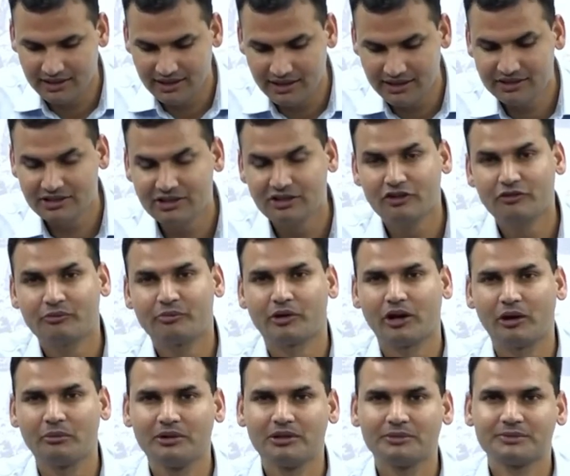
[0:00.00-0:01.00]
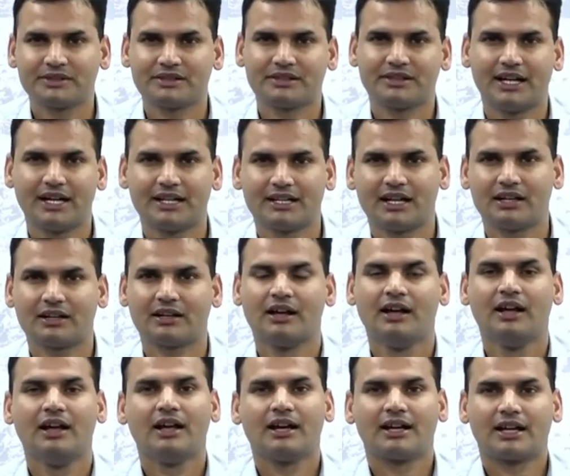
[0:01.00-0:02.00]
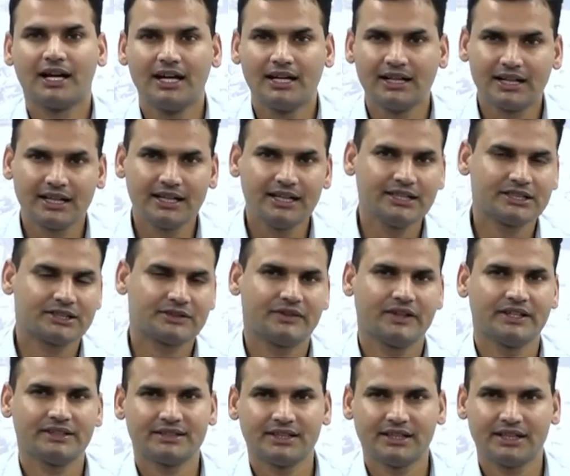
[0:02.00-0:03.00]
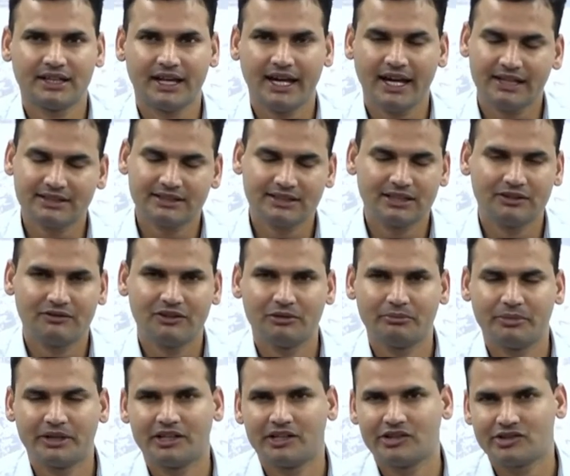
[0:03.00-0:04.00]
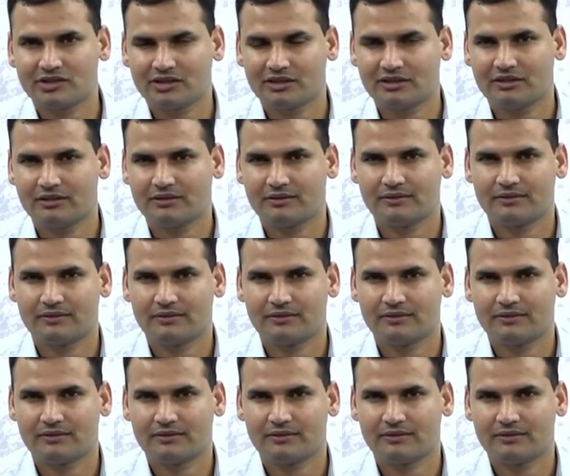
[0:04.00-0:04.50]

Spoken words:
nature of problems that our country is facing as a developing nation.